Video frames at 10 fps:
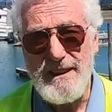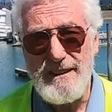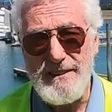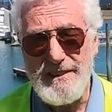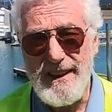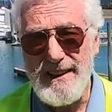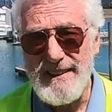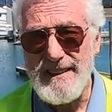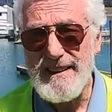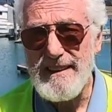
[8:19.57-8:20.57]

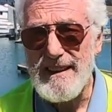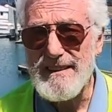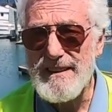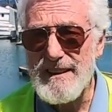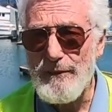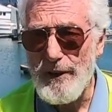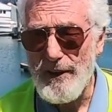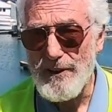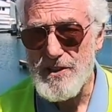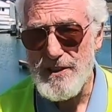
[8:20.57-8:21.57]
Uganda, and we
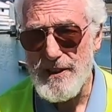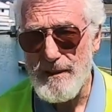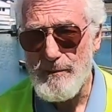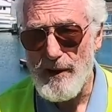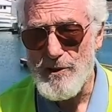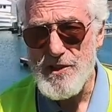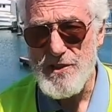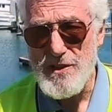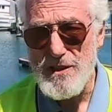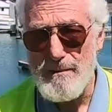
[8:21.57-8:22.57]
got to the
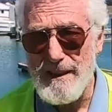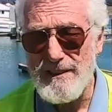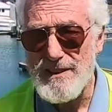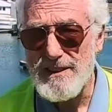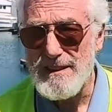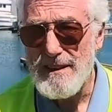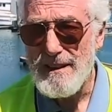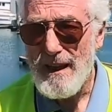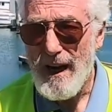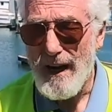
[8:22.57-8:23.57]
approaches to the mountain,
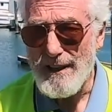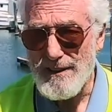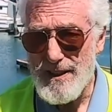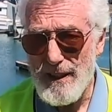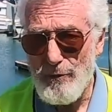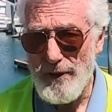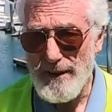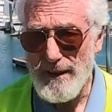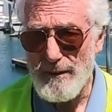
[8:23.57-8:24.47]
and we